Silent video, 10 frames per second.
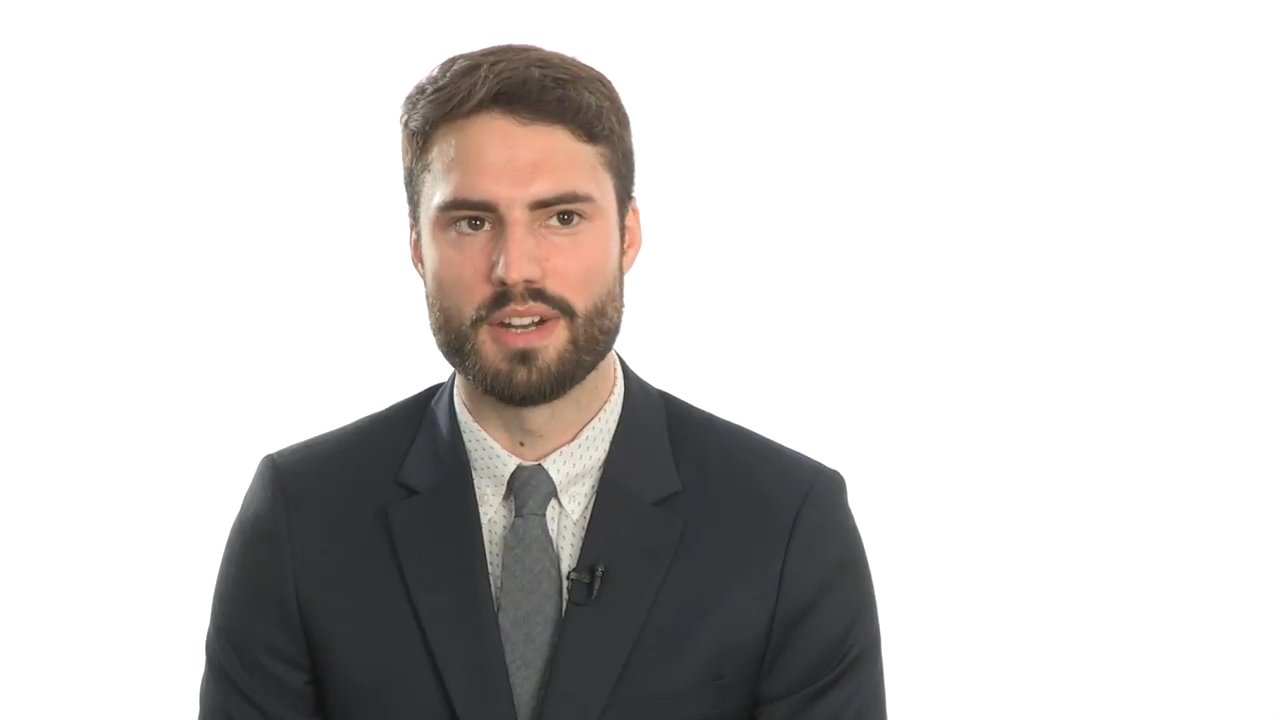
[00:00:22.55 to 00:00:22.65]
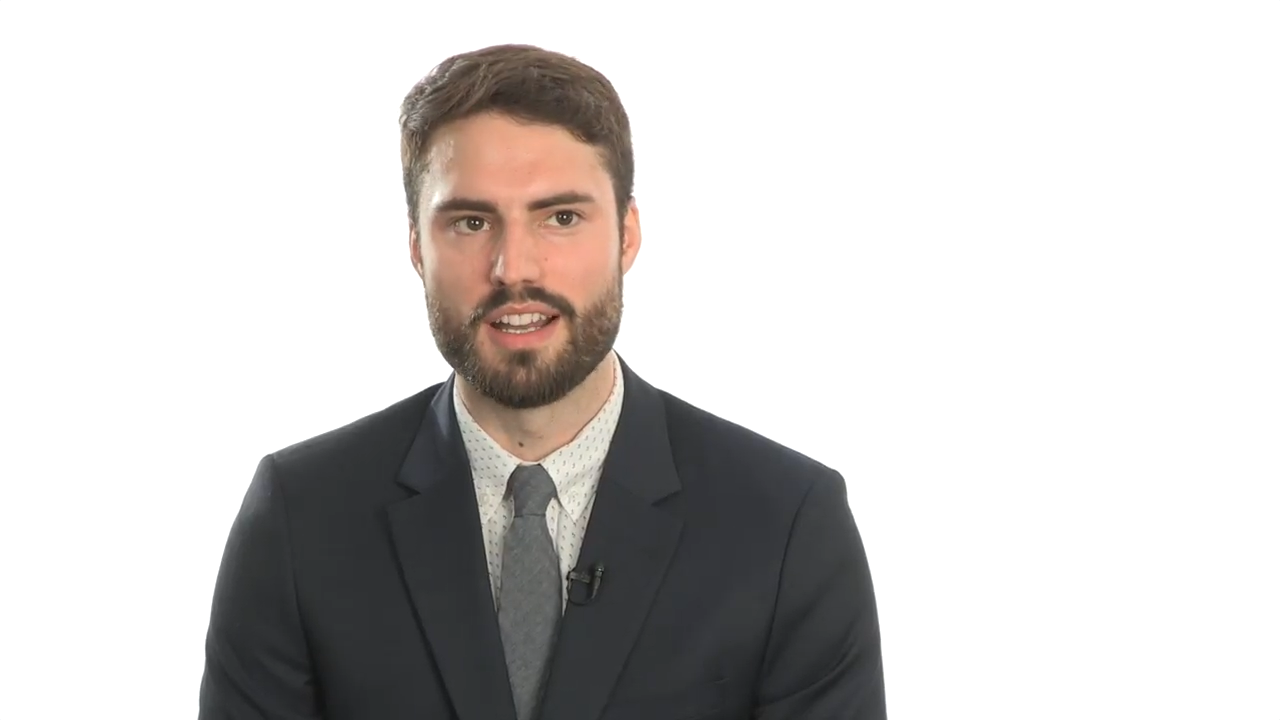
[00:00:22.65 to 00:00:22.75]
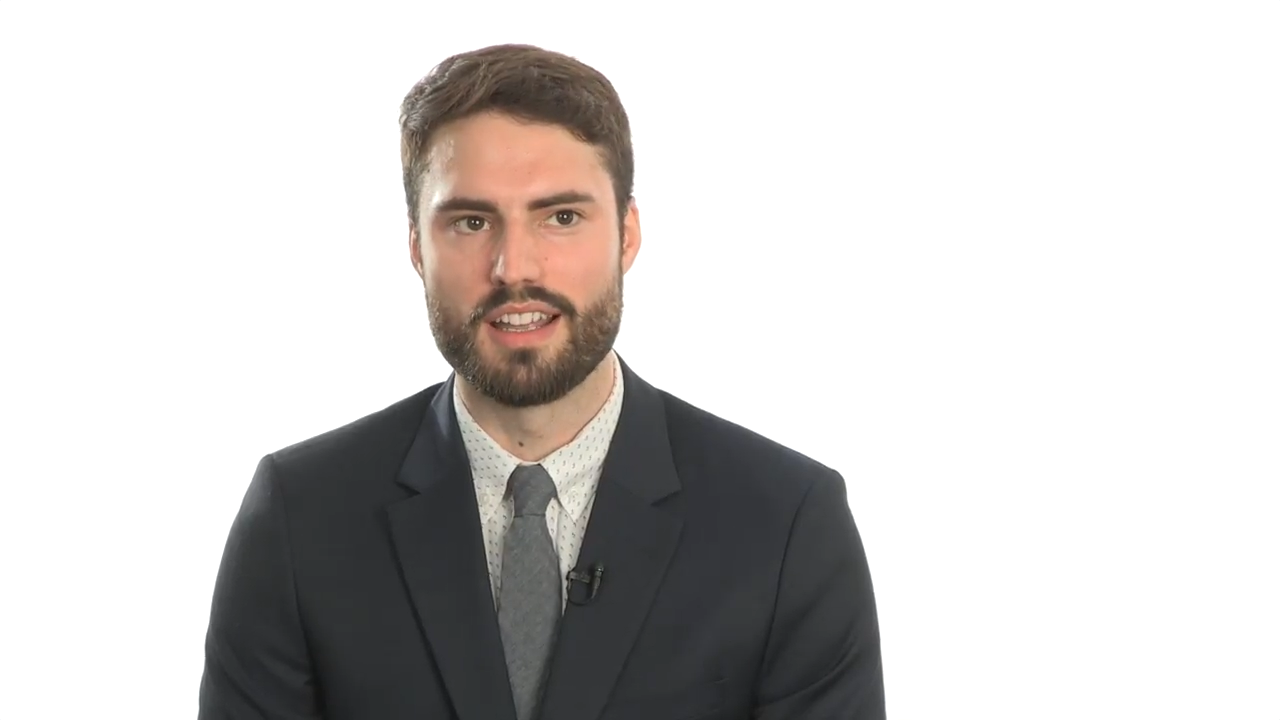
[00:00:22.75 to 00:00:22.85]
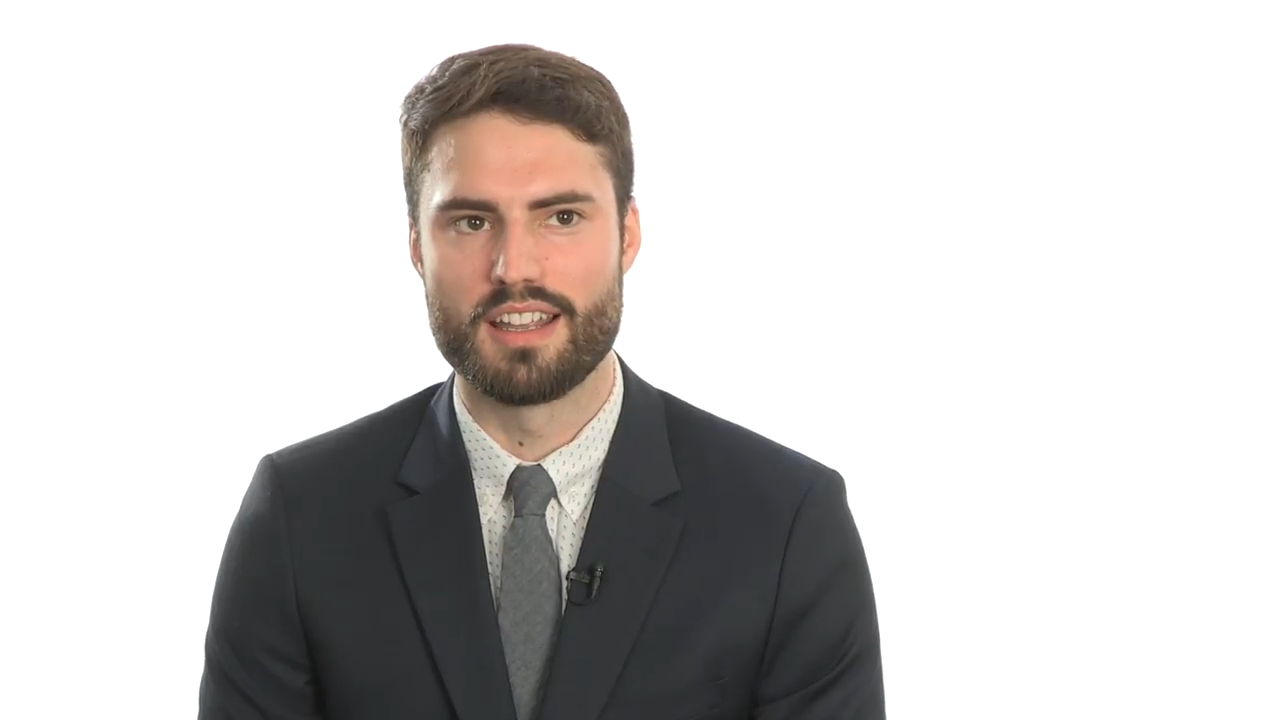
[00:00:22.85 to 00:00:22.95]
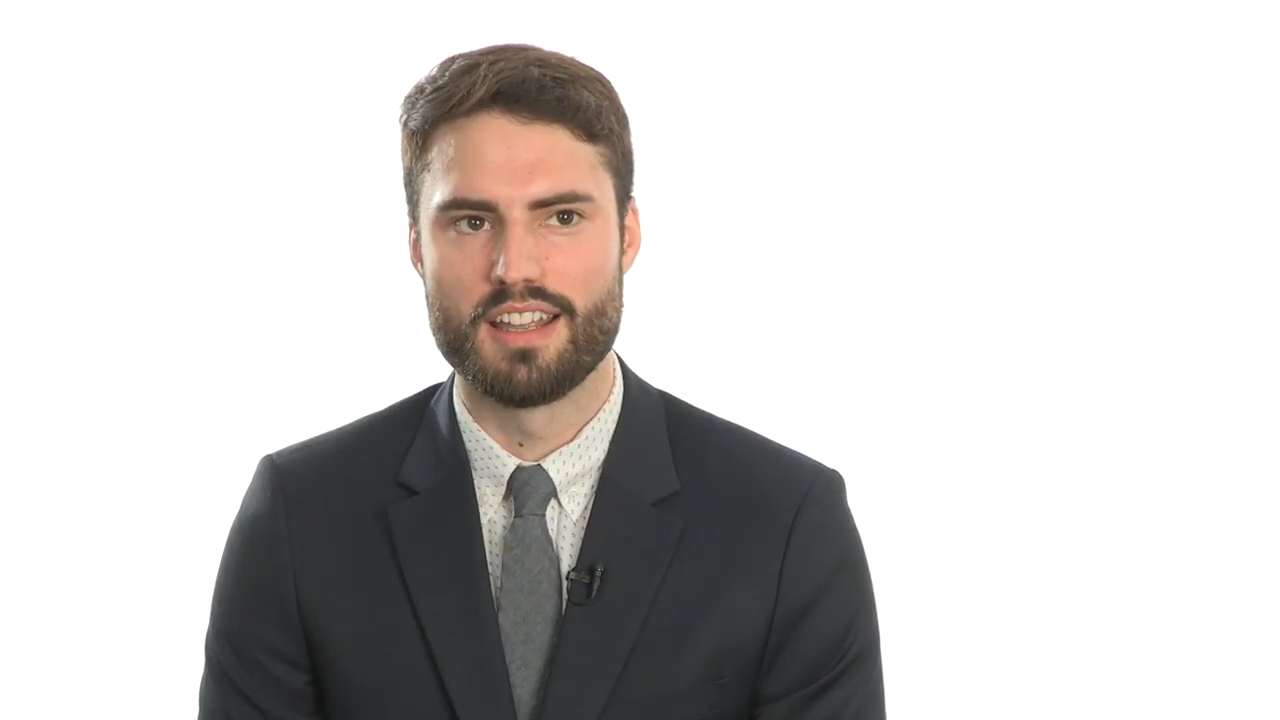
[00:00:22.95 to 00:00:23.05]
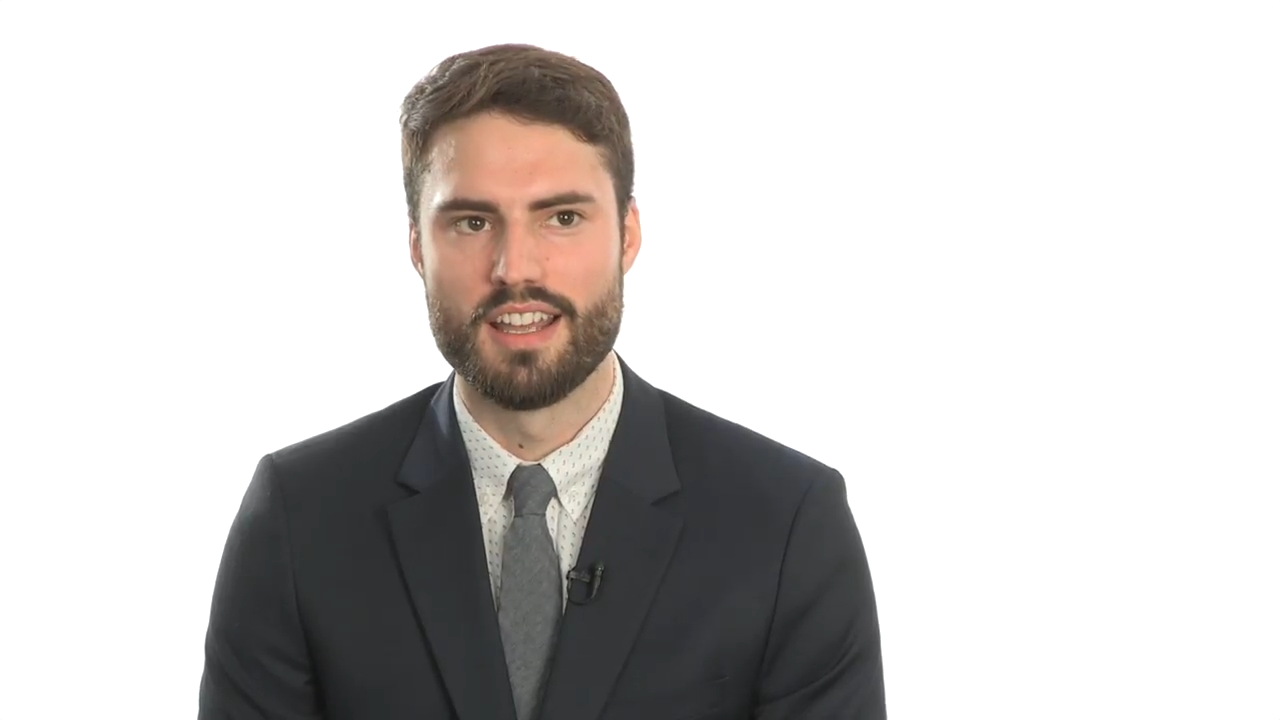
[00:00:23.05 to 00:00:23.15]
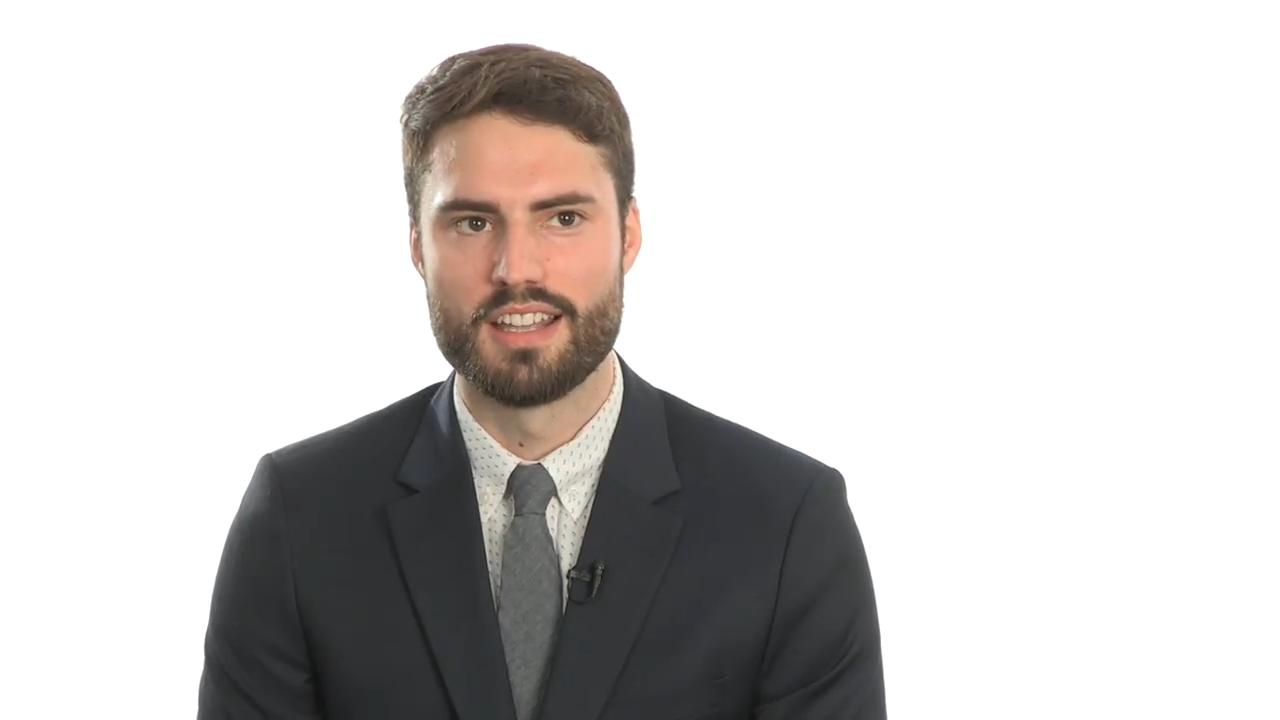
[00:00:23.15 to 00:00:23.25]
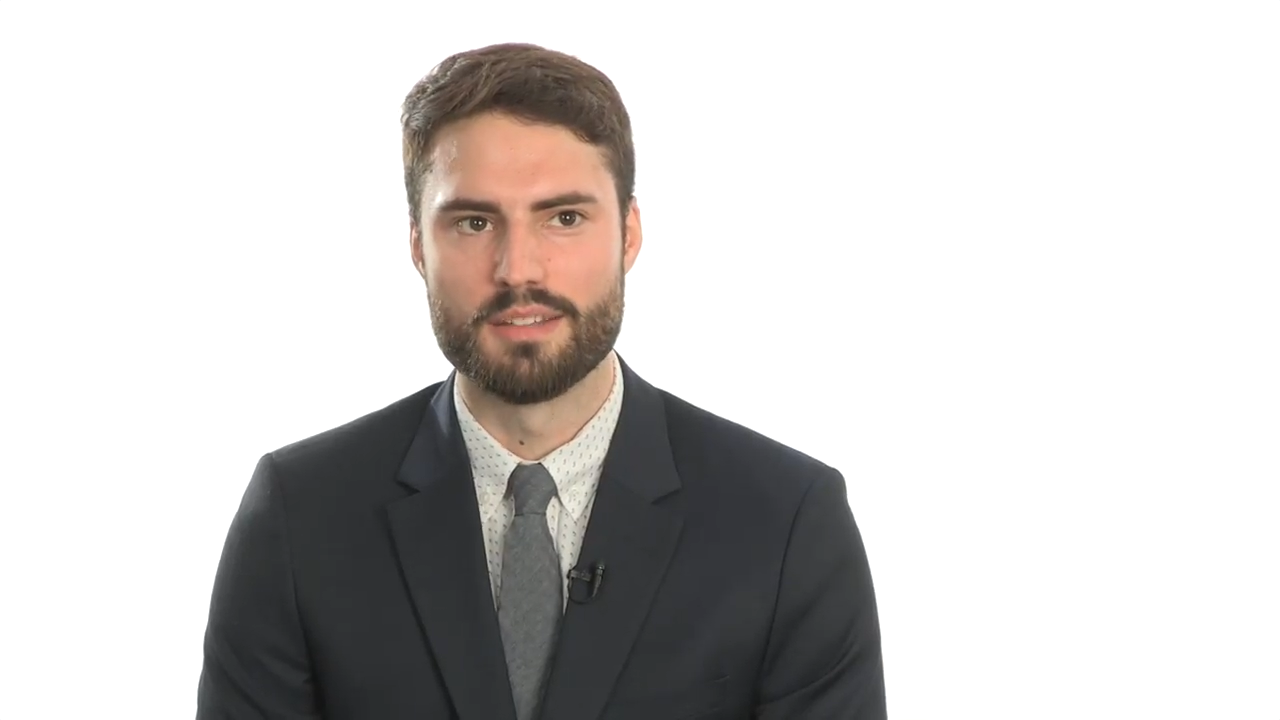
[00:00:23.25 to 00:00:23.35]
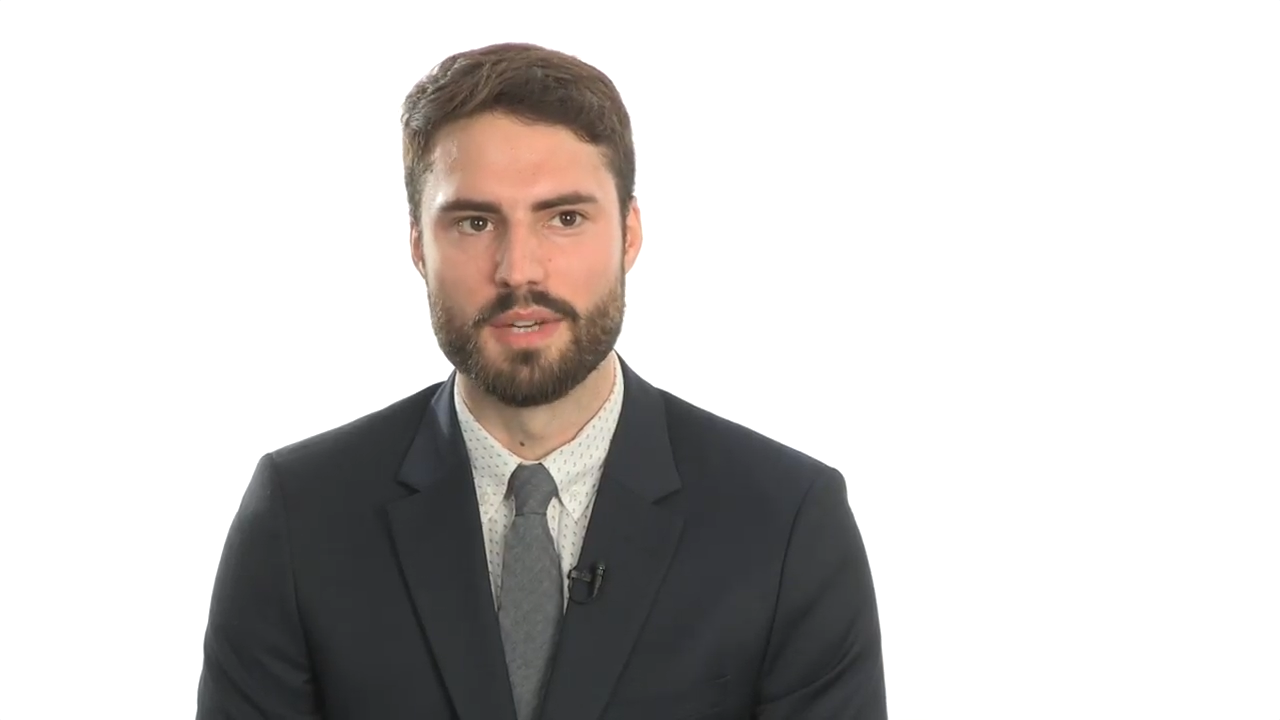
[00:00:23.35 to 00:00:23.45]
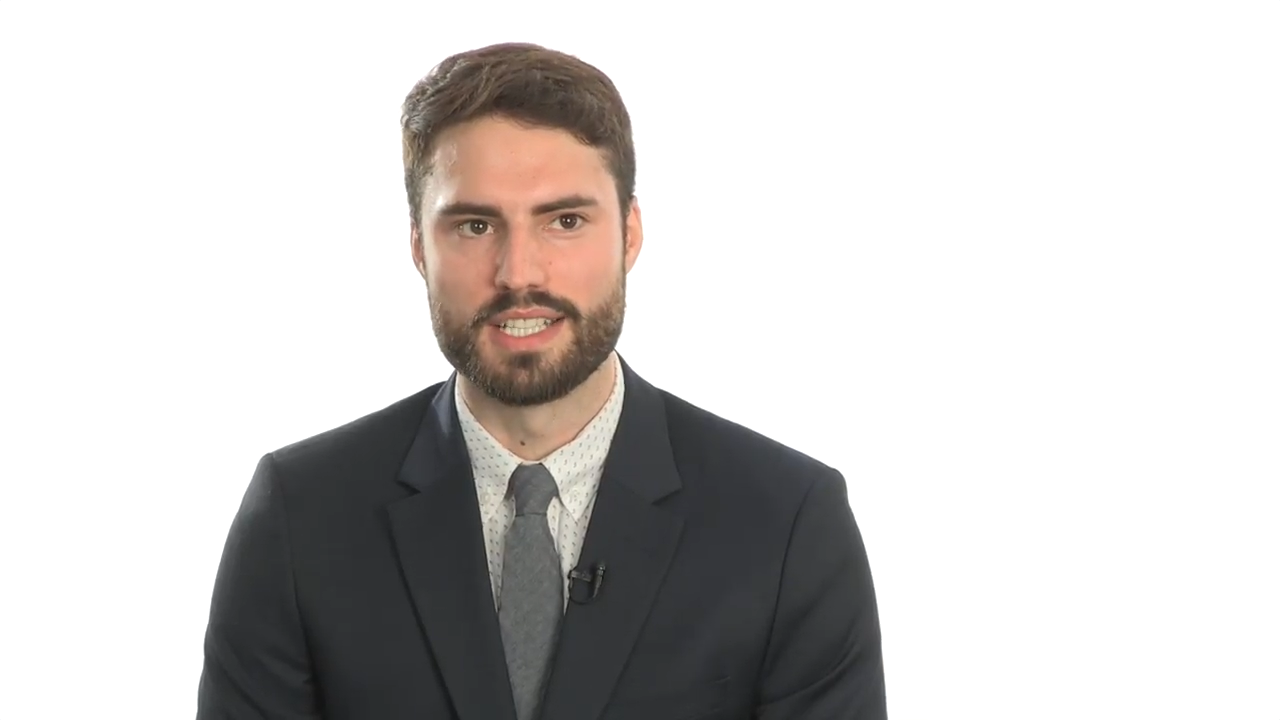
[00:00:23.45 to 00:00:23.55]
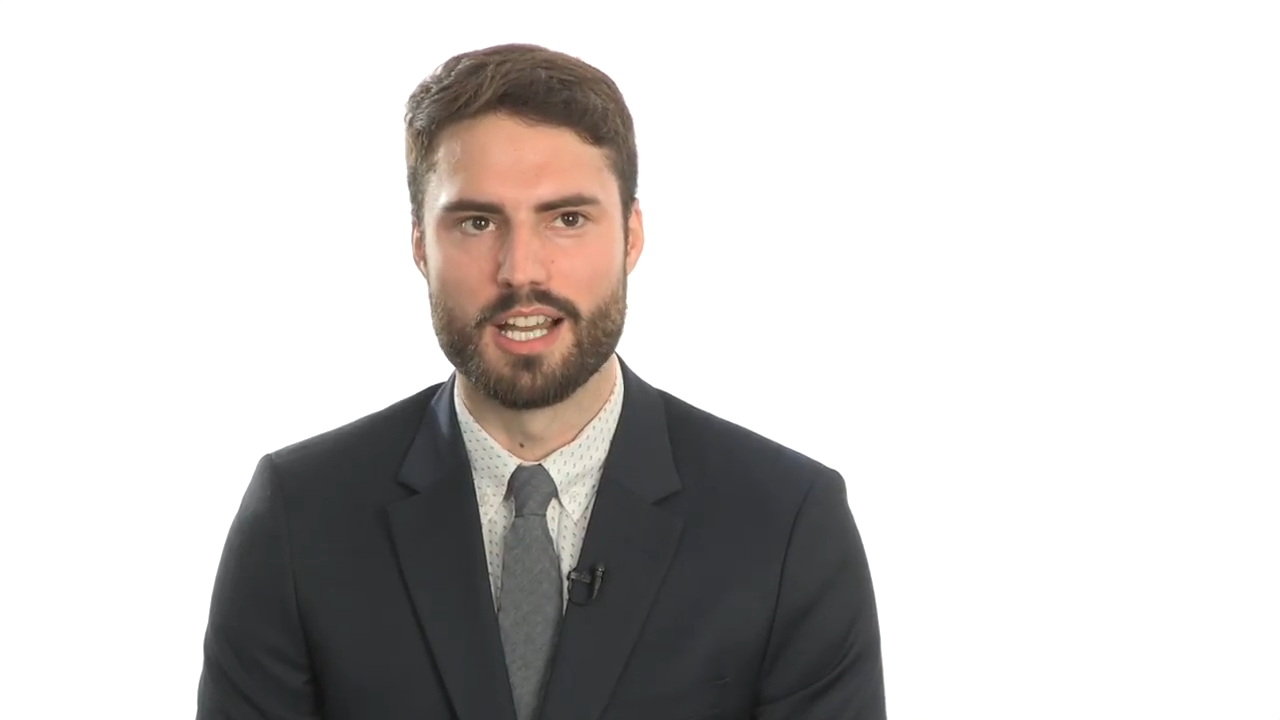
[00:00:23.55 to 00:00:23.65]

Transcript: my